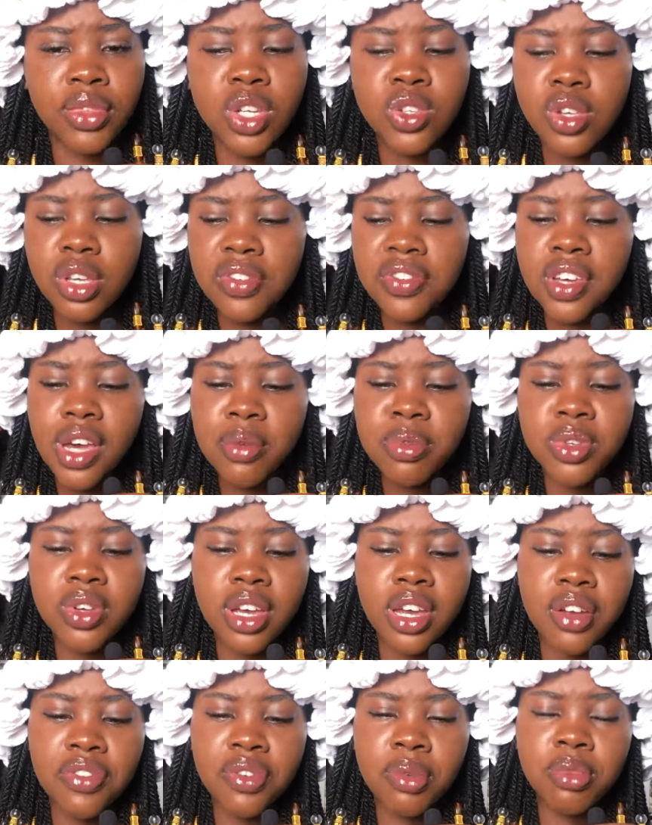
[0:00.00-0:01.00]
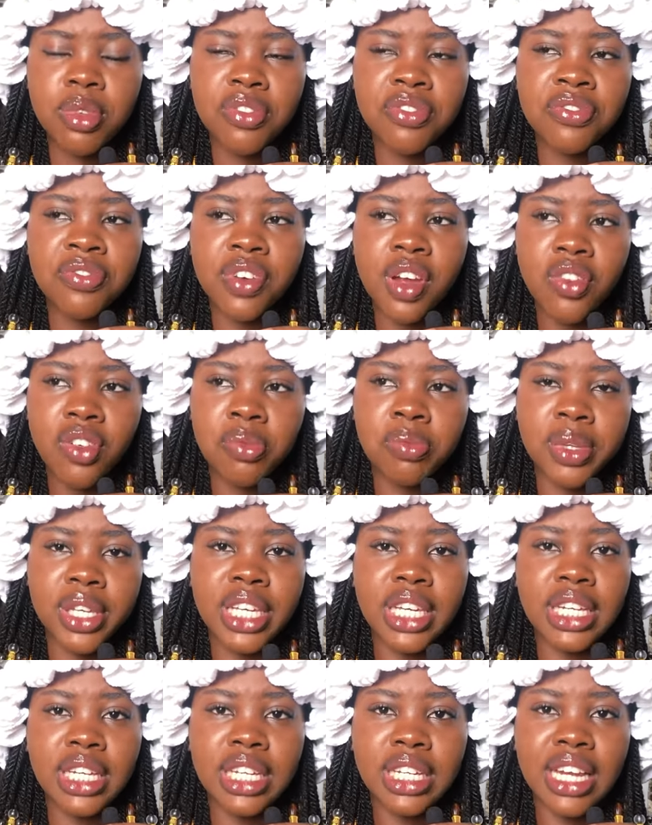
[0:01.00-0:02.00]
so you've kept your hair from the very
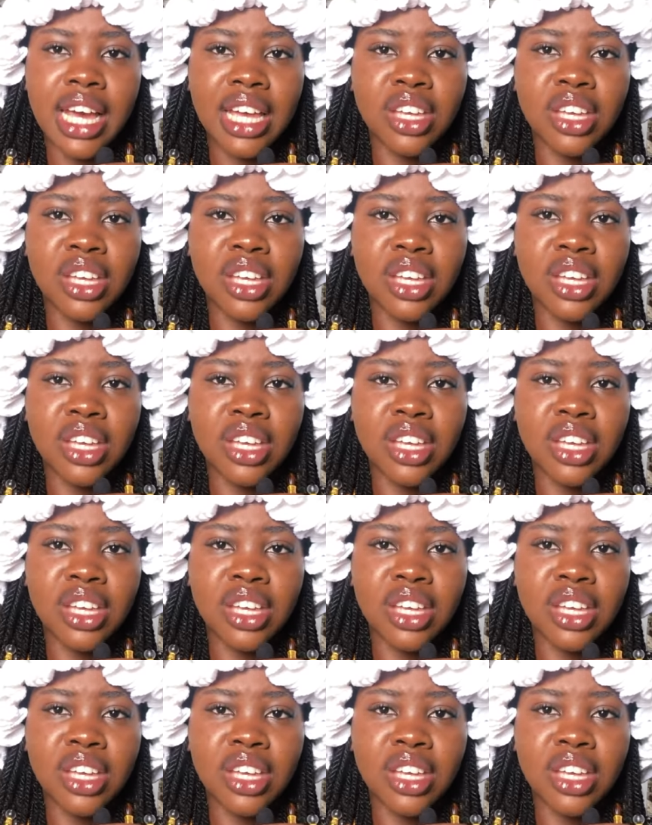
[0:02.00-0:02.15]
beginning